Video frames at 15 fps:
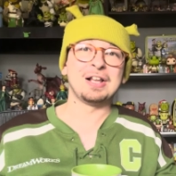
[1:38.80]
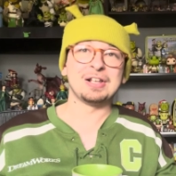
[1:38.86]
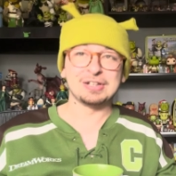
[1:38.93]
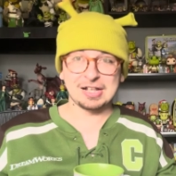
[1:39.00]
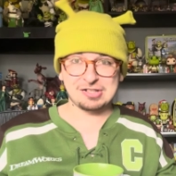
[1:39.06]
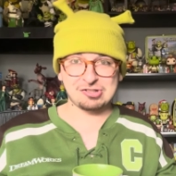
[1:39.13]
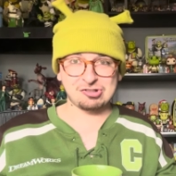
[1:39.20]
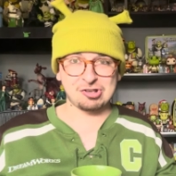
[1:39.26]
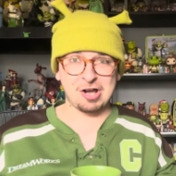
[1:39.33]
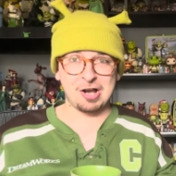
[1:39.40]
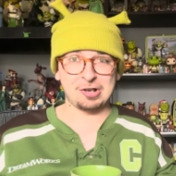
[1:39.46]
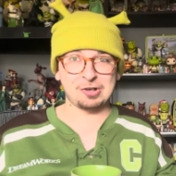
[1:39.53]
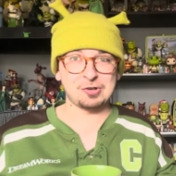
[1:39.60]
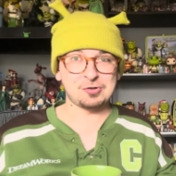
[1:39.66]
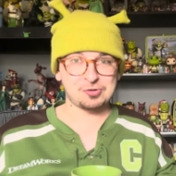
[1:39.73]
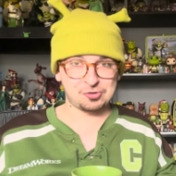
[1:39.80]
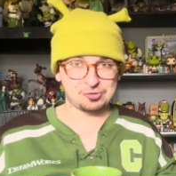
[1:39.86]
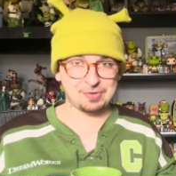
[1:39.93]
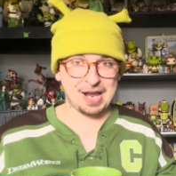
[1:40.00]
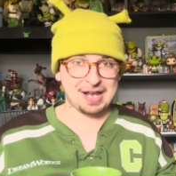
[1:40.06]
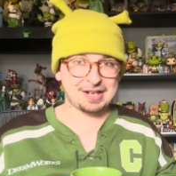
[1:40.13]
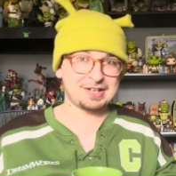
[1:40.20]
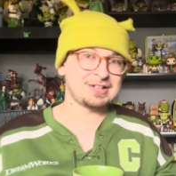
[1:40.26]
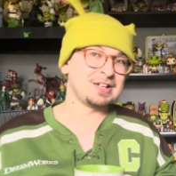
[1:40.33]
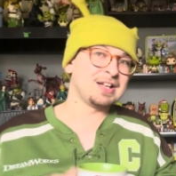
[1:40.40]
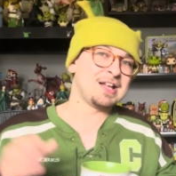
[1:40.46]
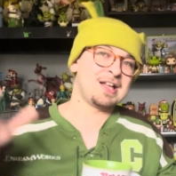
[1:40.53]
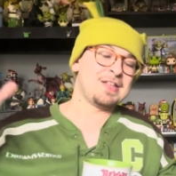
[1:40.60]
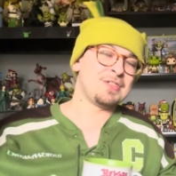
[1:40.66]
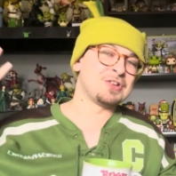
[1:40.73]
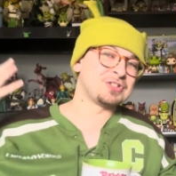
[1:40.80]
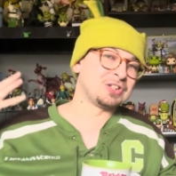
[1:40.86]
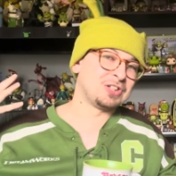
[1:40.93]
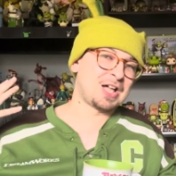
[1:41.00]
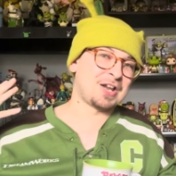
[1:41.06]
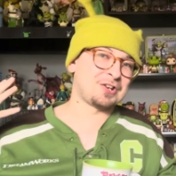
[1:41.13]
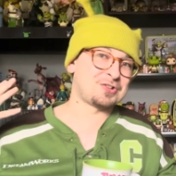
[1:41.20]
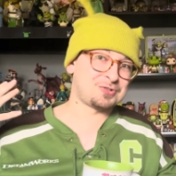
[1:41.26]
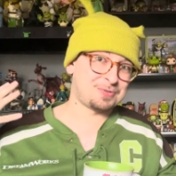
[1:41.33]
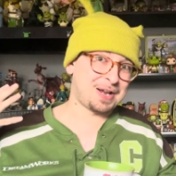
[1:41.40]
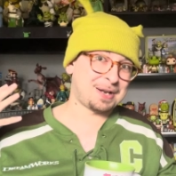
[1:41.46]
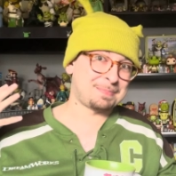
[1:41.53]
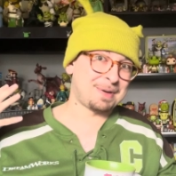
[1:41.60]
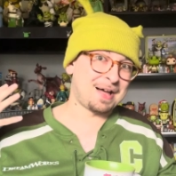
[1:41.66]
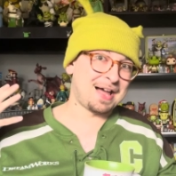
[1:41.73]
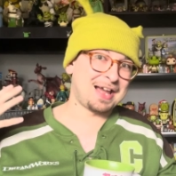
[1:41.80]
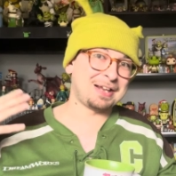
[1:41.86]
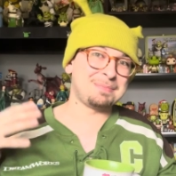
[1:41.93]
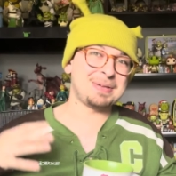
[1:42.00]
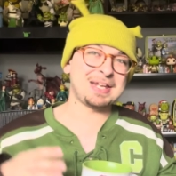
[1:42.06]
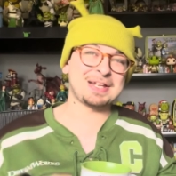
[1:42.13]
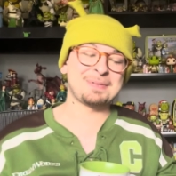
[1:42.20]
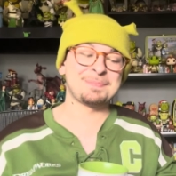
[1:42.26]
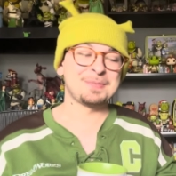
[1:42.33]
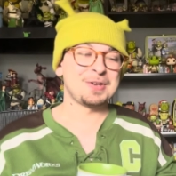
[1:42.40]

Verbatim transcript: let's talk Shrek. There's a lot of Shrek behind me.